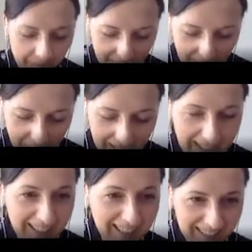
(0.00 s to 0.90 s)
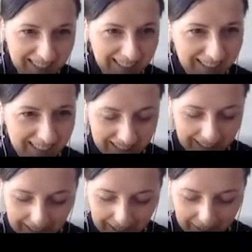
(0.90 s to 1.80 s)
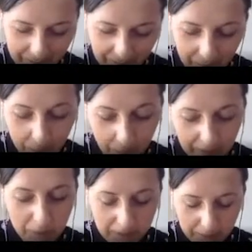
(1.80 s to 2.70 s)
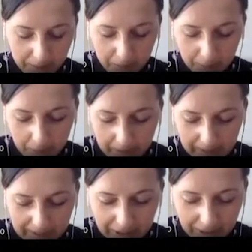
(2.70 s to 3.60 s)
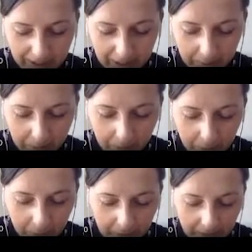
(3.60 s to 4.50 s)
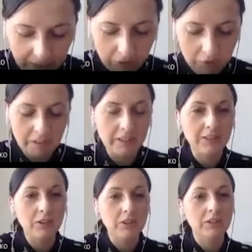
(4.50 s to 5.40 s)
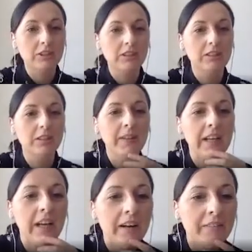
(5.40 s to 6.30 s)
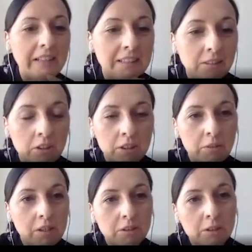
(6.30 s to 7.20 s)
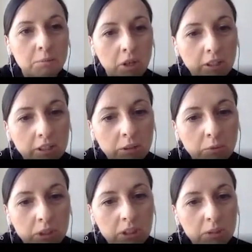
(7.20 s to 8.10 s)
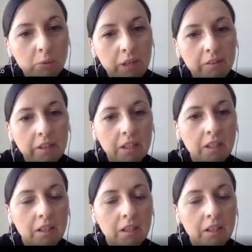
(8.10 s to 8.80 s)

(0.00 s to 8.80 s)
Okay, yeah, we were talking about Ukrainian doctors fighting coronavirus abroad. It was very